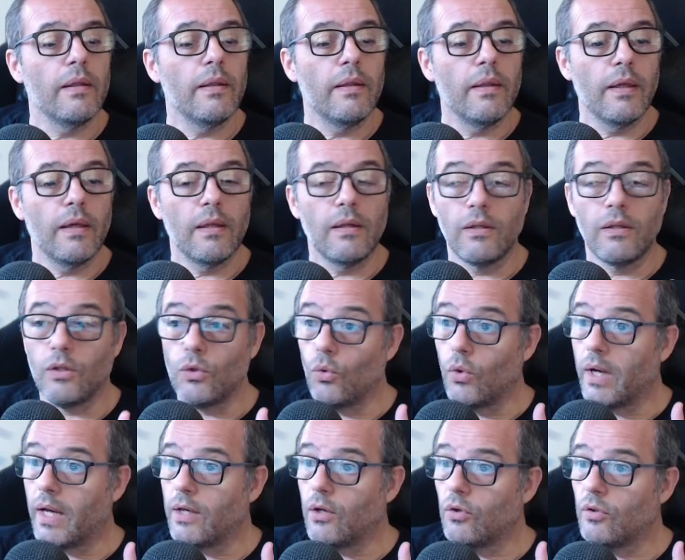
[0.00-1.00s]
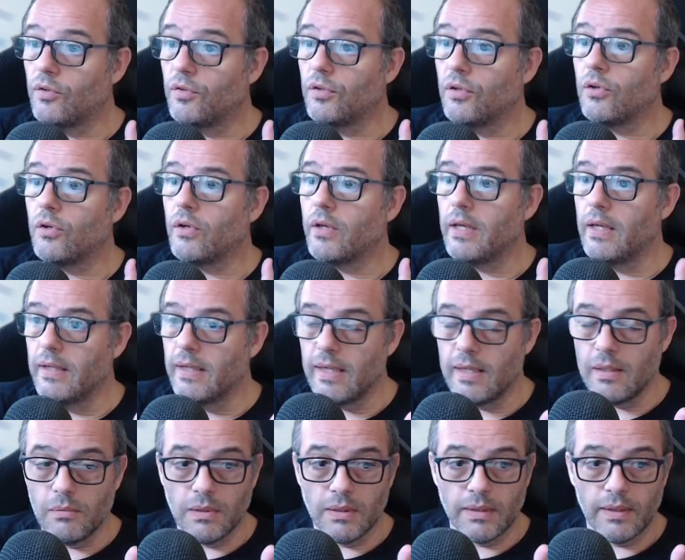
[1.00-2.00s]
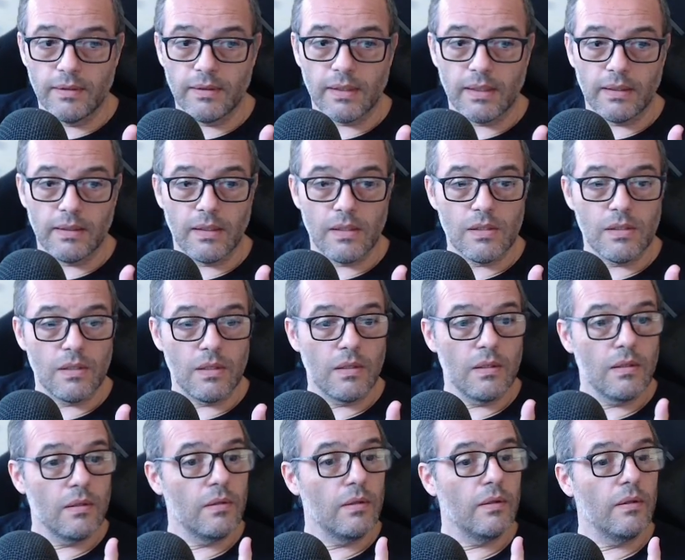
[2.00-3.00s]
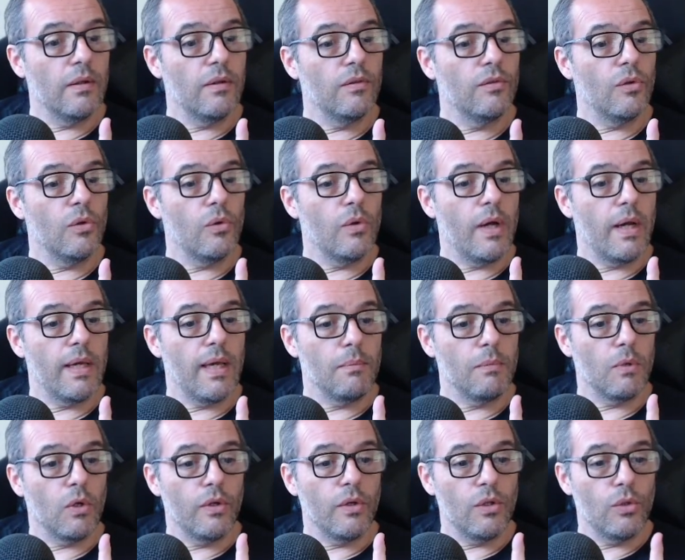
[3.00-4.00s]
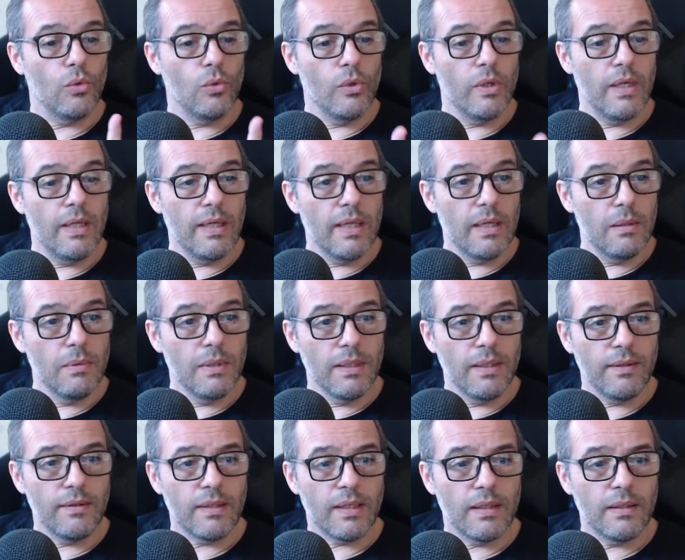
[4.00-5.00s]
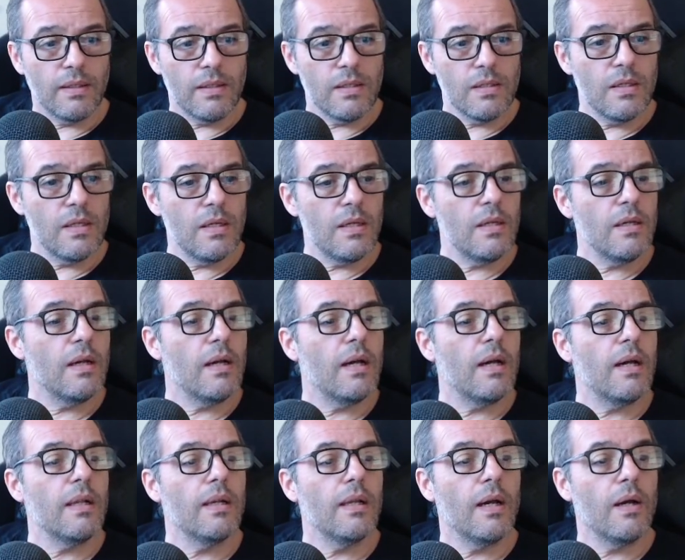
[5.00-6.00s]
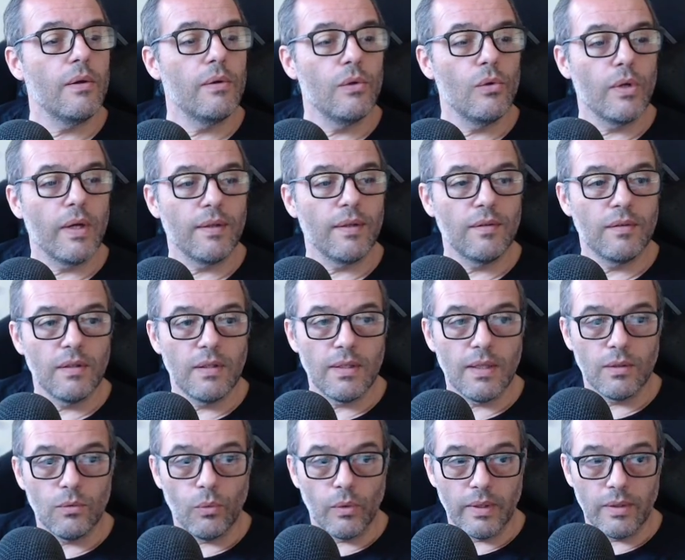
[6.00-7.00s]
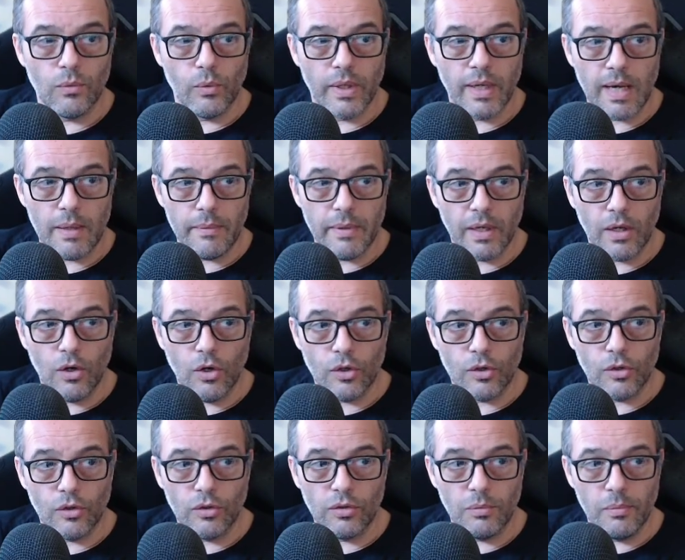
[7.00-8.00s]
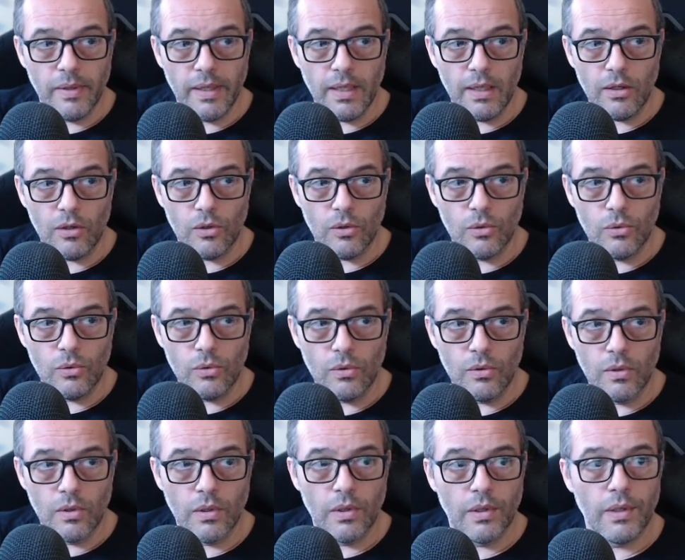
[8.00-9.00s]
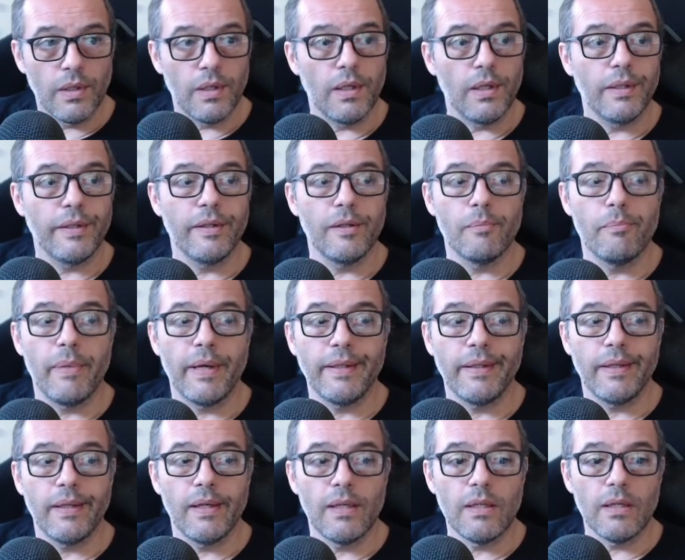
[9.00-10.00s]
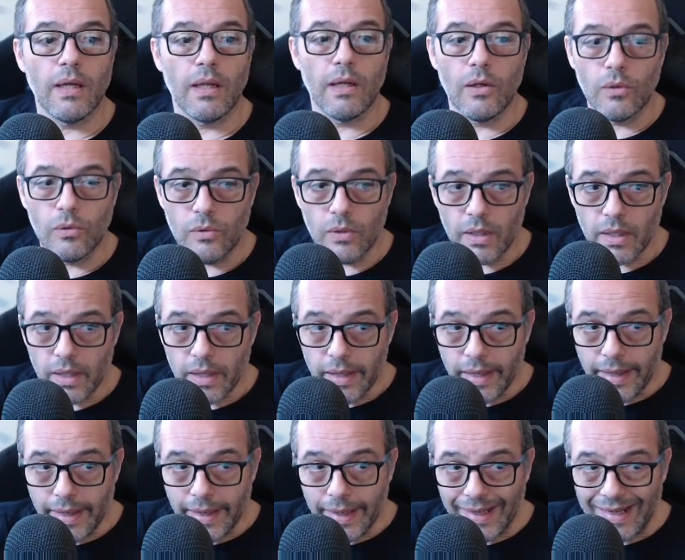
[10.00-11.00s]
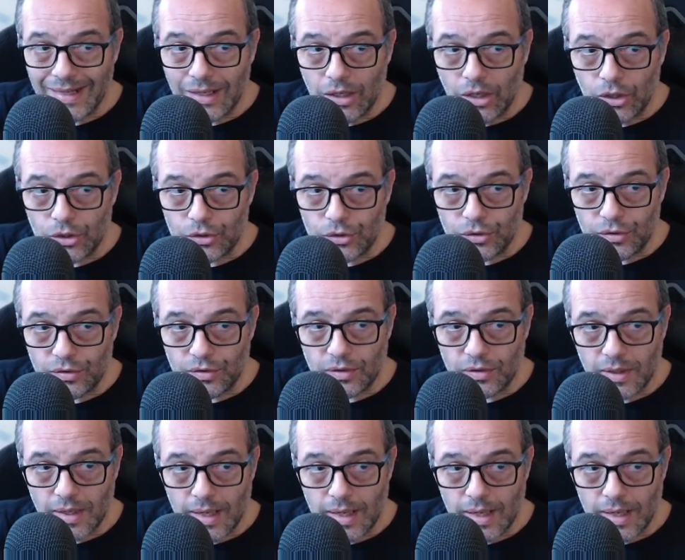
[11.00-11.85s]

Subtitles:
then you can also enable the strategy. So I am going to enable the strategy, and now you can see that when we have a cross below, it is painted in yellow, a cross